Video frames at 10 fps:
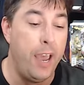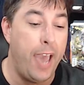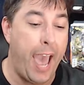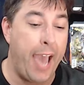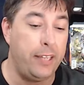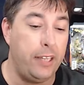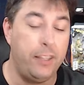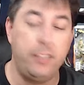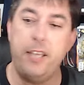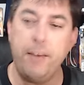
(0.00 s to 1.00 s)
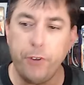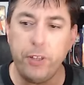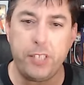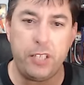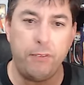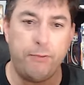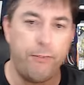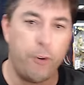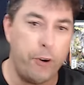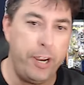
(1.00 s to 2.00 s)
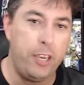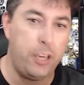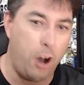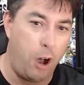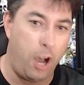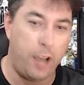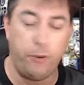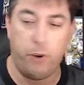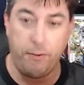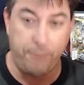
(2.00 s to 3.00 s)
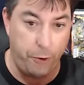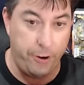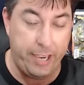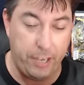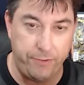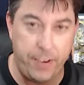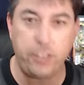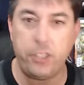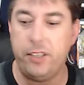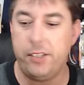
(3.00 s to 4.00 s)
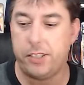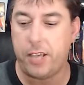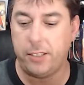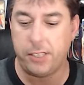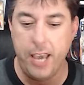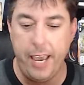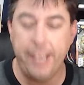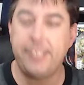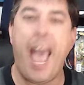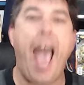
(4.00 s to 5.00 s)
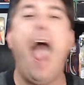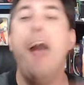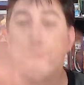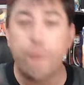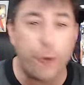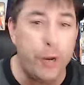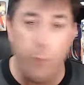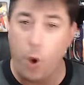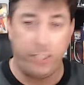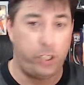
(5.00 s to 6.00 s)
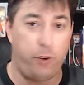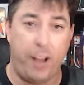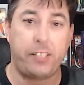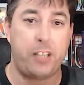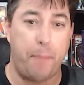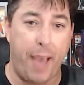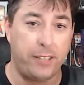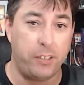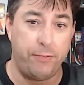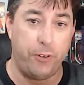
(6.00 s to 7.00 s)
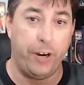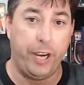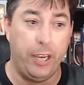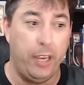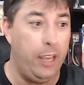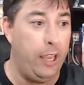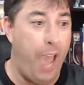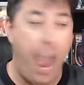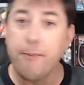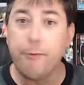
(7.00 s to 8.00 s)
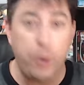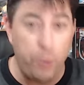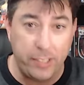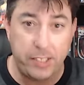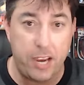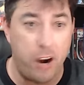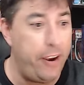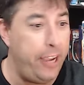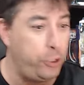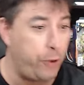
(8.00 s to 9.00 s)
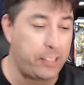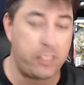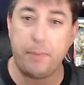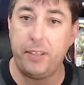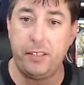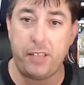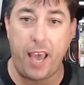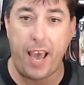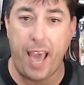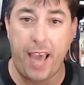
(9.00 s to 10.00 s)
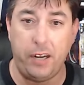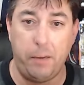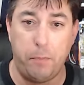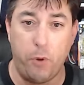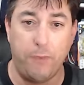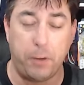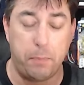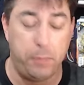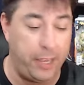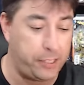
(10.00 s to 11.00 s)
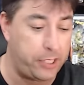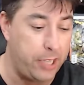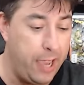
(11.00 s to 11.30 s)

And the difference in a furry con or a furry convention in this sense is everyone's dressed up as a furry. Everyone's there dressed up in this anamorphic place.